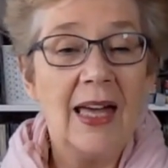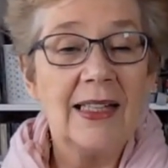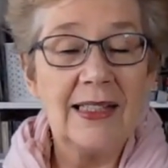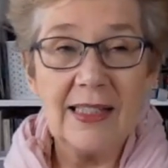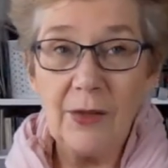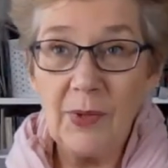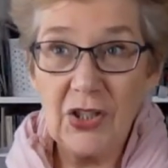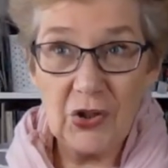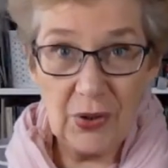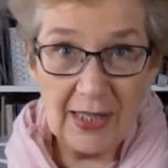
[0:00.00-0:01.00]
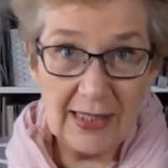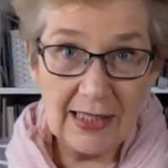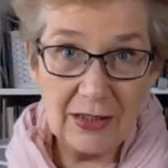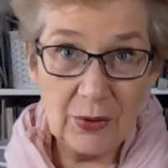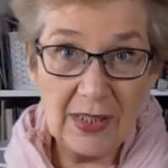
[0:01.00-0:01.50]
see which trees are
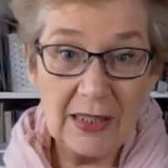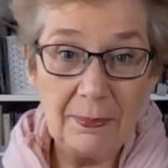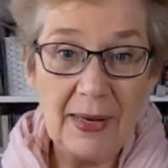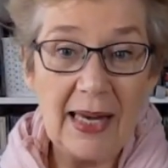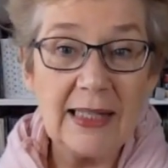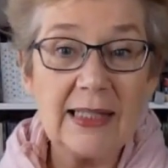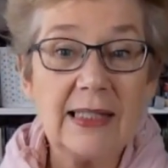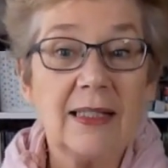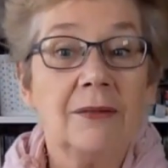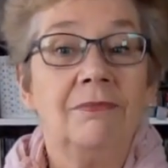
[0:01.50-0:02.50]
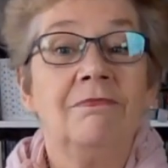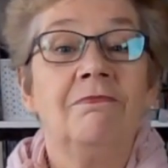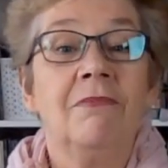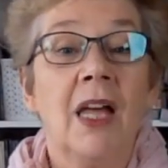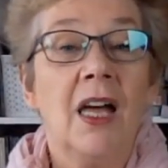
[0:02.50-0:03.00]
doing the best,
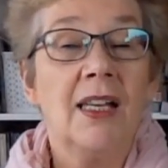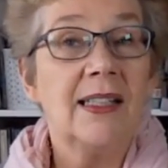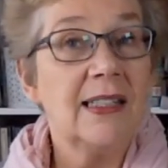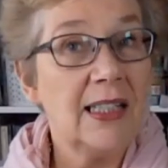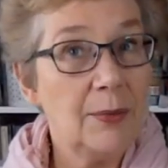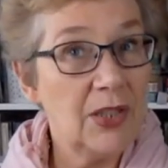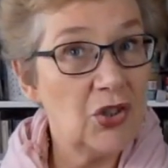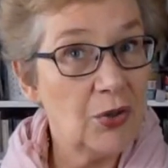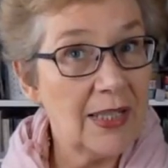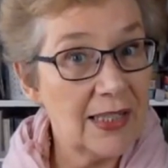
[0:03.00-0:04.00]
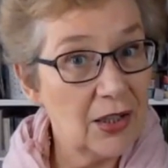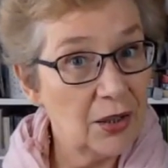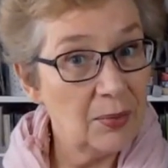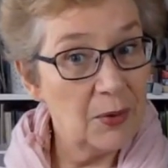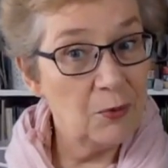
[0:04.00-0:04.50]
see which trees are going
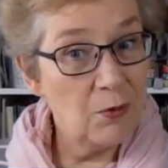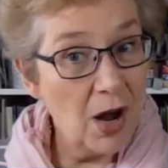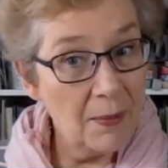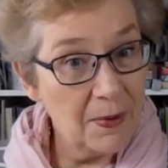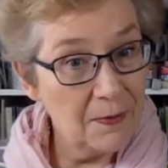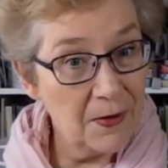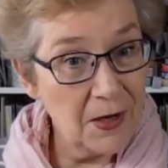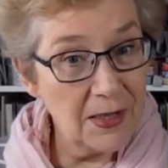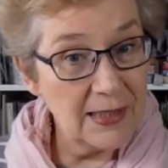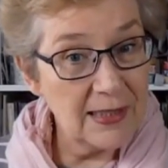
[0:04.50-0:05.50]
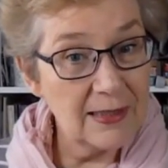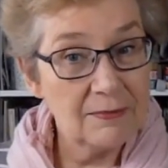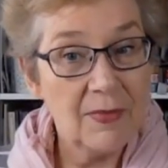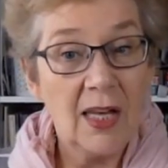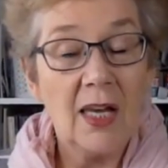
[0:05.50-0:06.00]
to be ripe first.
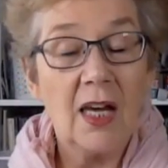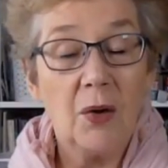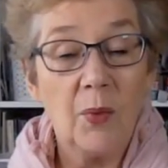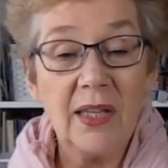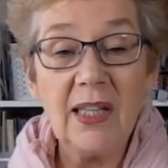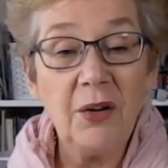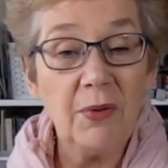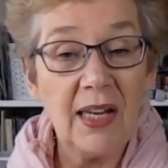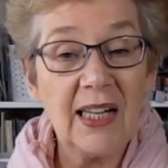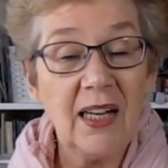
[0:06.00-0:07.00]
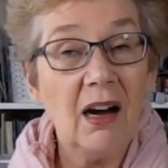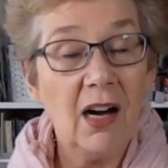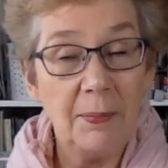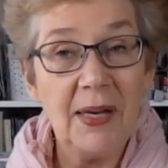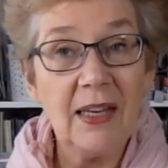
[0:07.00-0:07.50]
And when they're ready,
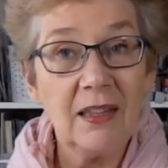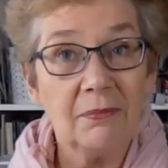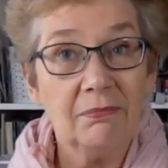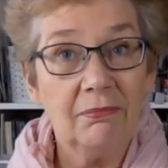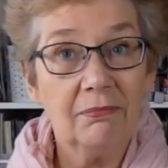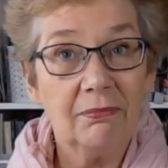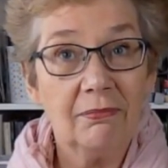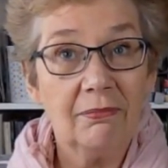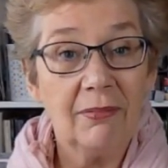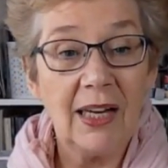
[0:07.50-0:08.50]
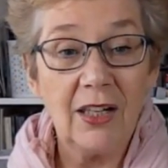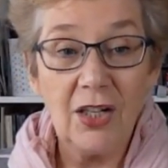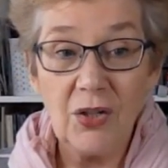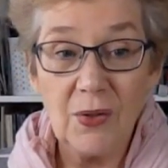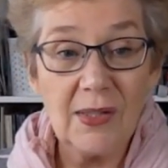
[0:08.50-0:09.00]
I pick them. And I
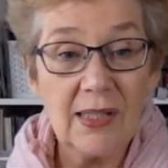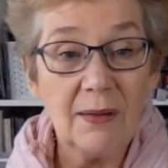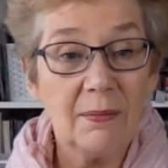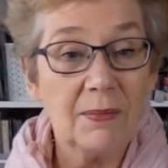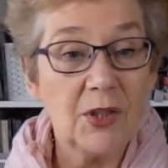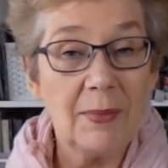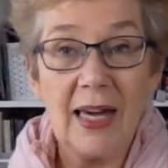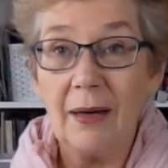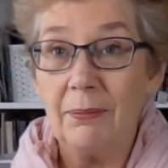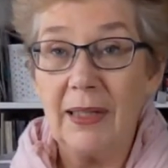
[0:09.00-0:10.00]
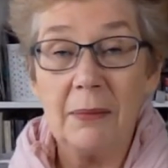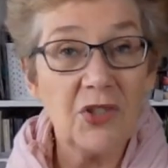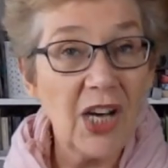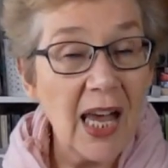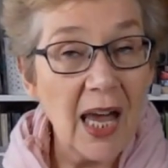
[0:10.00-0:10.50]
use them to make plum
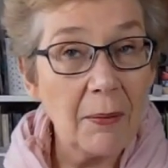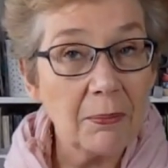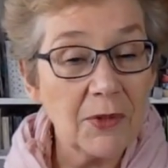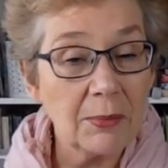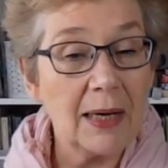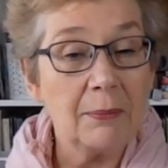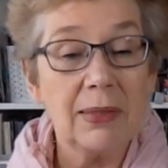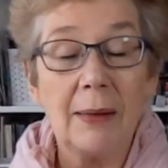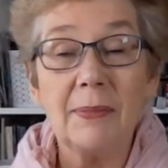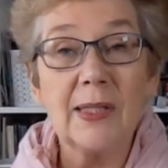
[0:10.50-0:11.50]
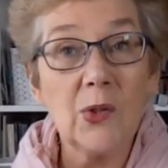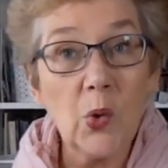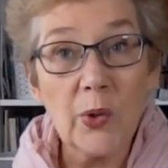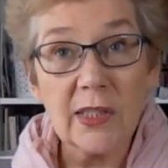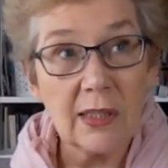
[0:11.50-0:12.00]
jam, to make plum
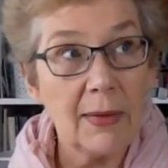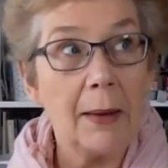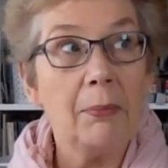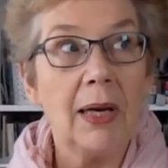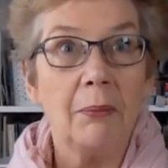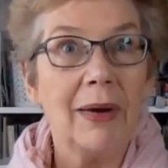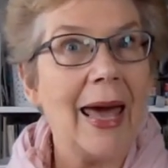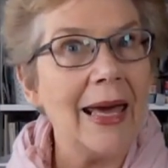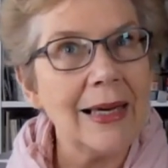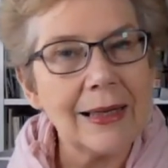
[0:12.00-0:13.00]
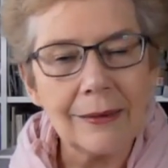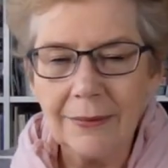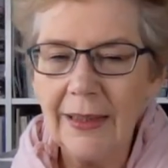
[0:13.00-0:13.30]
sauce, to make plum cake.